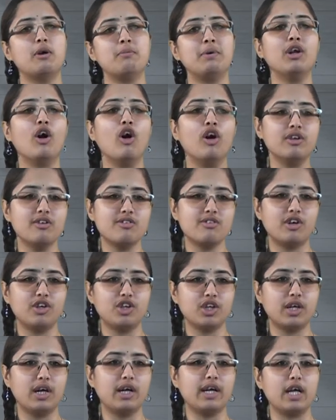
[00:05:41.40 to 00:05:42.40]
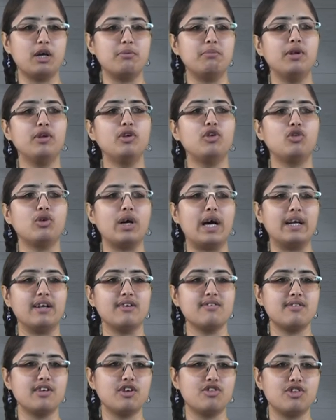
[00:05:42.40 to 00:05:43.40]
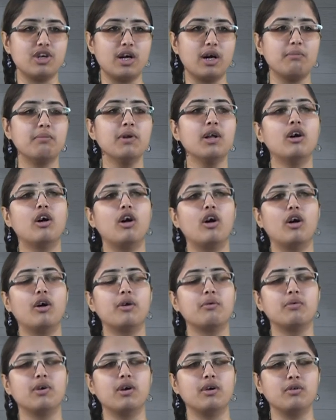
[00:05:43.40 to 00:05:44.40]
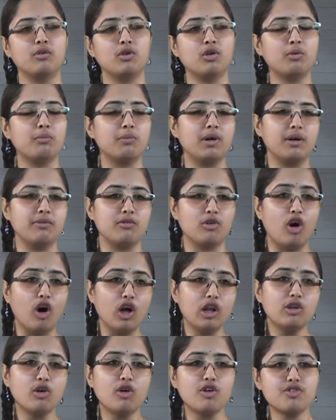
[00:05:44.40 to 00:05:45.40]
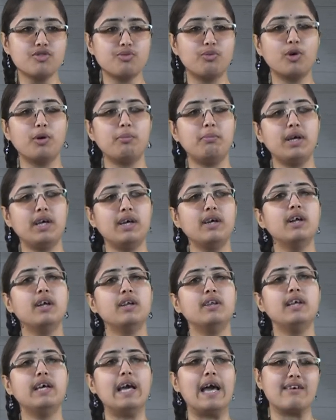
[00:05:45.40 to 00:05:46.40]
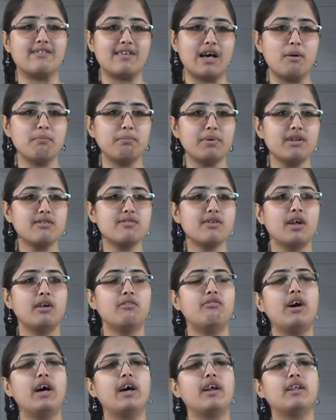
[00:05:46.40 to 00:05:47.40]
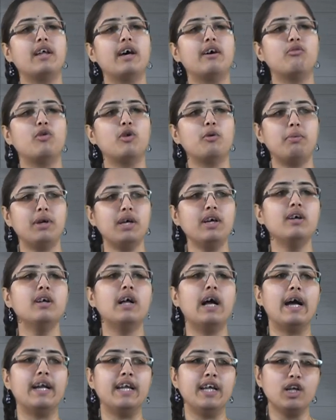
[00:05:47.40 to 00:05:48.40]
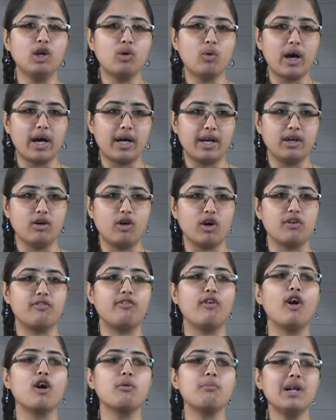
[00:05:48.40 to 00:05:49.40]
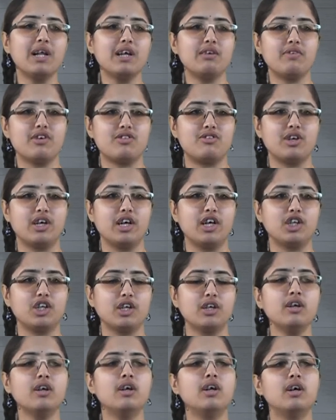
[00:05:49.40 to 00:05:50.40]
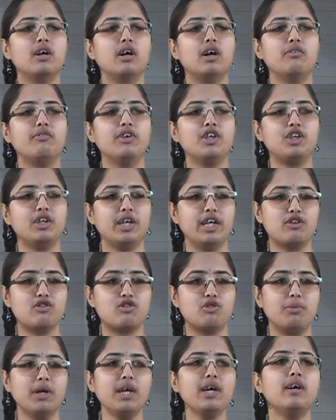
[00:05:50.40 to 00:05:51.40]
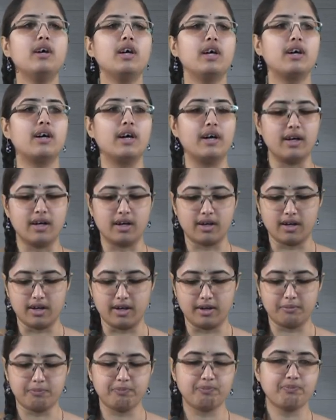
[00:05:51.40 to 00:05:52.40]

I mean on the surgical table due to anesthesia, or all those would be the examples where there would be an inquiry or a formal investigation which needs to be conducted.